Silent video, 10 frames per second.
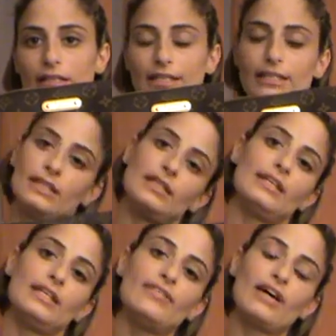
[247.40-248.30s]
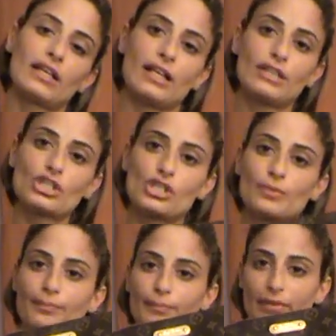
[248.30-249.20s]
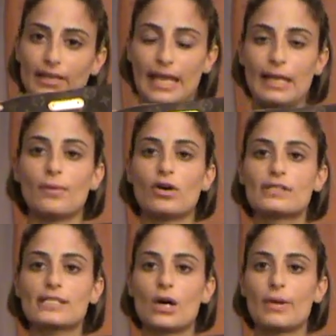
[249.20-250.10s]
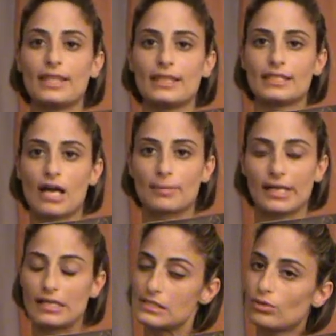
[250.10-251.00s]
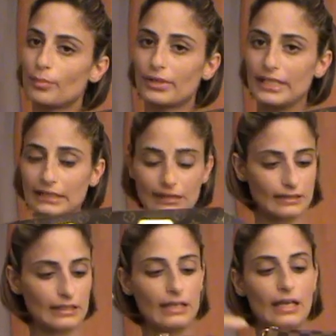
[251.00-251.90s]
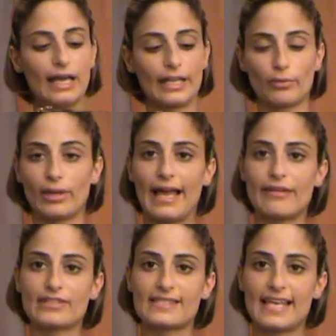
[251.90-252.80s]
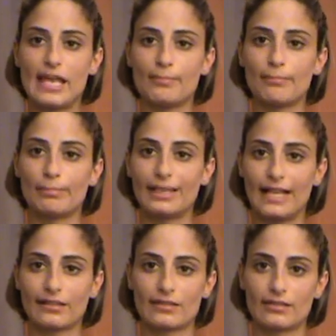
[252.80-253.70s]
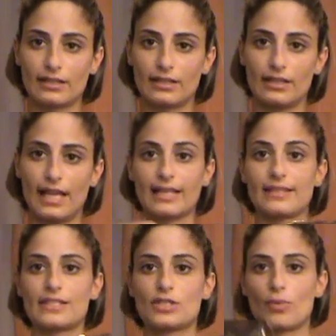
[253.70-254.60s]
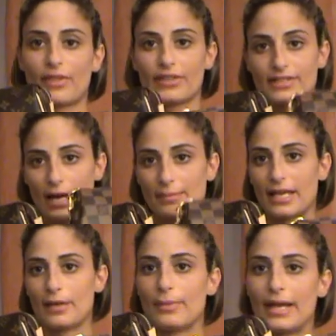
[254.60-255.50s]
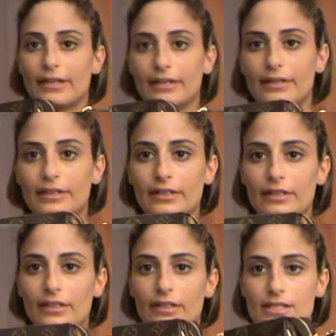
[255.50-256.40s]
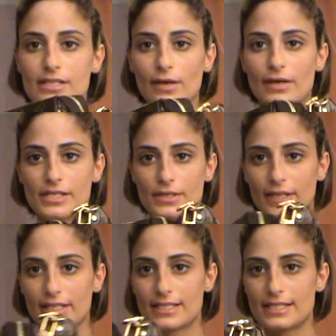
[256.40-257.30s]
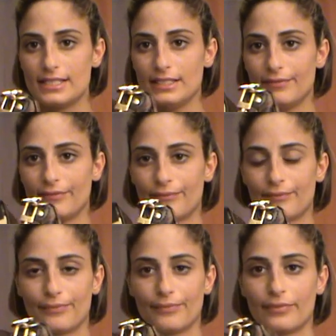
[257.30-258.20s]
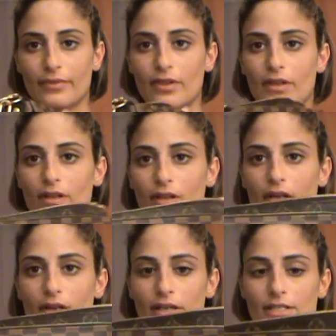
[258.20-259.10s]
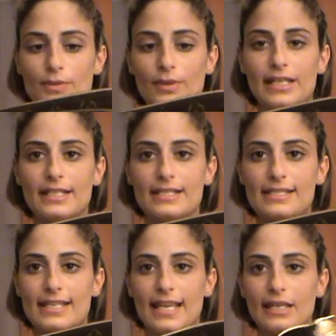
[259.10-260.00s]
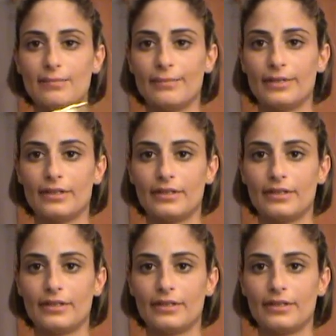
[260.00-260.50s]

Eva clutch came also in the Damier Azur print, and will have the same plait like this one, the Damier Ebene. So as you can see, it's really the same